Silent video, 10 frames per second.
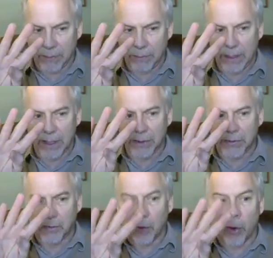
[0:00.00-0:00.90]

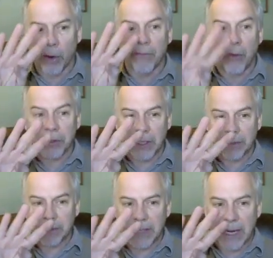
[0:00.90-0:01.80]
because 4
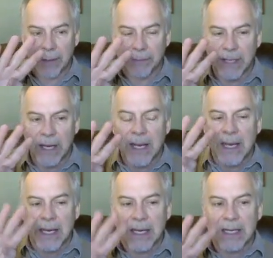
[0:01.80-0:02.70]
4-cent stamps
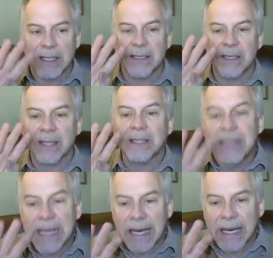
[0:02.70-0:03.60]
is
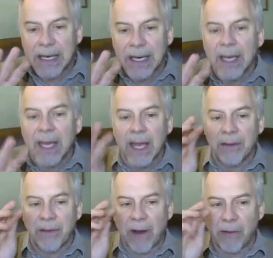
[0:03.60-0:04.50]
16.
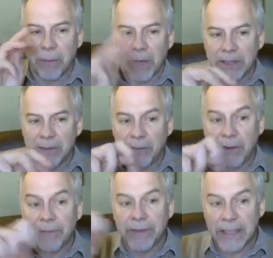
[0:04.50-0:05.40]
And if I replace
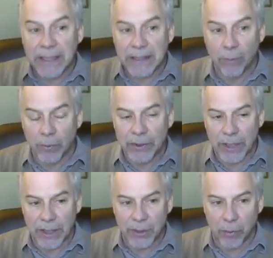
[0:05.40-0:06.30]
15
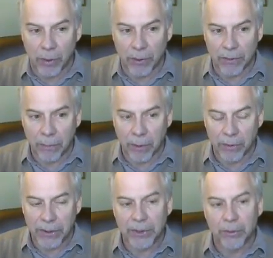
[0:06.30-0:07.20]
cents worth of
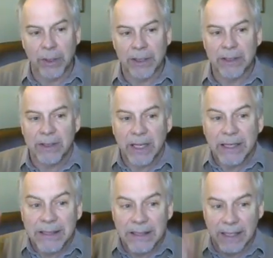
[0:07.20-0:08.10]
postage with
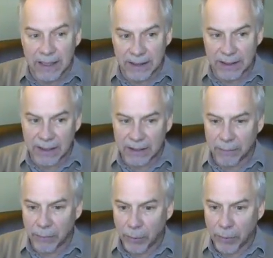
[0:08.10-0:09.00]
16
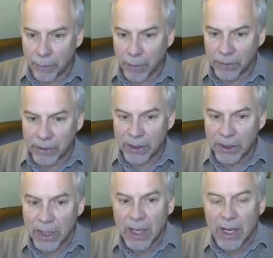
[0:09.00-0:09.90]
cents worth of postage,